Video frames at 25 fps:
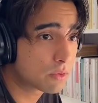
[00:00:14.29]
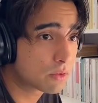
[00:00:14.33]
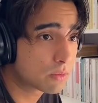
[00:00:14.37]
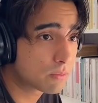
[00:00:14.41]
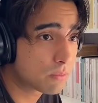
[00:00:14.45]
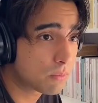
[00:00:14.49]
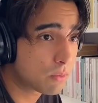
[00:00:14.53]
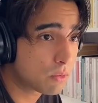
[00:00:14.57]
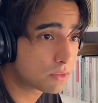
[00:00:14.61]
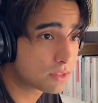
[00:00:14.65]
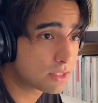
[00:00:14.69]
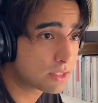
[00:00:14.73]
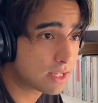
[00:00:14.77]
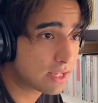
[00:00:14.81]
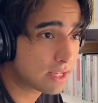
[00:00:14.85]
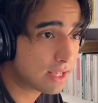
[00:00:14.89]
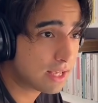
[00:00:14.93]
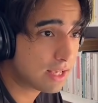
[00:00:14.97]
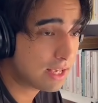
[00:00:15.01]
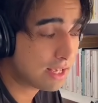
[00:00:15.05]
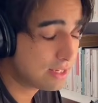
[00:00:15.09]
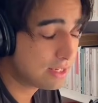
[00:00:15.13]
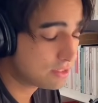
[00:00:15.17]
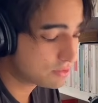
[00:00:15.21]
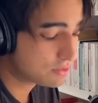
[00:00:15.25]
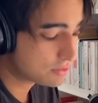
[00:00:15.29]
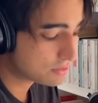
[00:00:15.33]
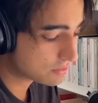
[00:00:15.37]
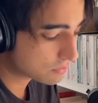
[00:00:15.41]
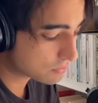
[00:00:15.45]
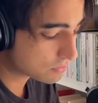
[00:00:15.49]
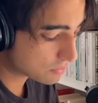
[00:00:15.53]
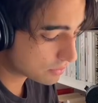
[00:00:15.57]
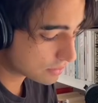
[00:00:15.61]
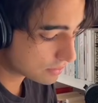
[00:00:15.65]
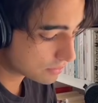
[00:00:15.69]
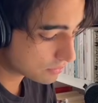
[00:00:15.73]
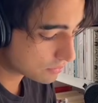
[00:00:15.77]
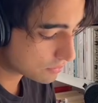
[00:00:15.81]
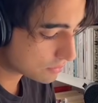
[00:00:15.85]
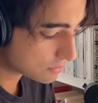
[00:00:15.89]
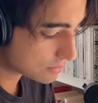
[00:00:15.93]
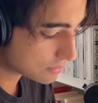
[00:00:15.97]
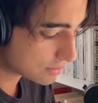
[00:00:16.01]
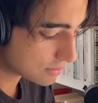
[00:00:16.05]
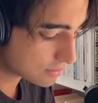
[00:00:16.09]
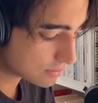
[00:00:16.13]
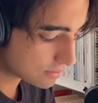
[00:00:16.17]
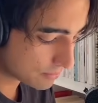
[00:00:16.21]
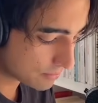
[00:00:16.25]
Multi-Agent Research
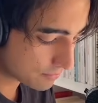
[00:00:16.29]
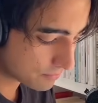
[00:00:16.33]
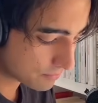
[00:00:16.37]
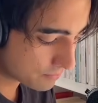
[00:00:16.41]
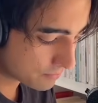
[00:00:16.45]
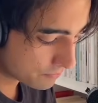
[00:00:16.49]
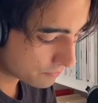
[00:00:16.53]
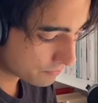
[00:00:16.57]
System.